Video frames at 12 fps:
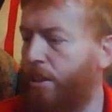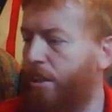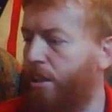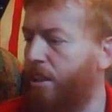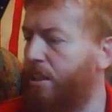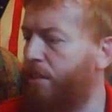
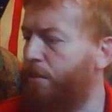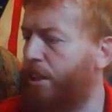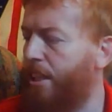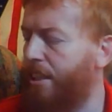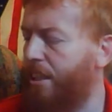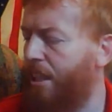Is it
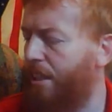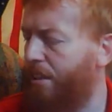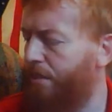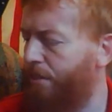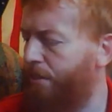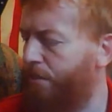
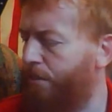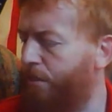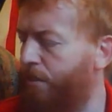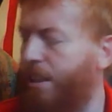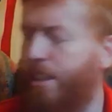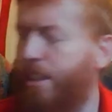
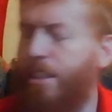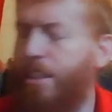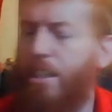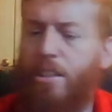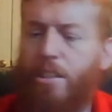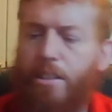59
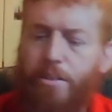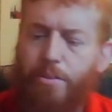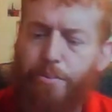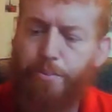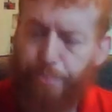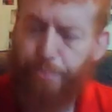years?
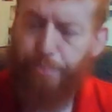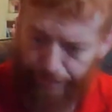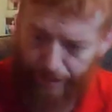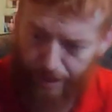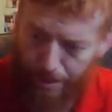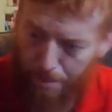
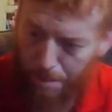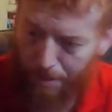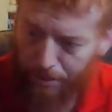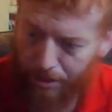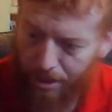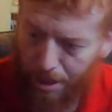My maths is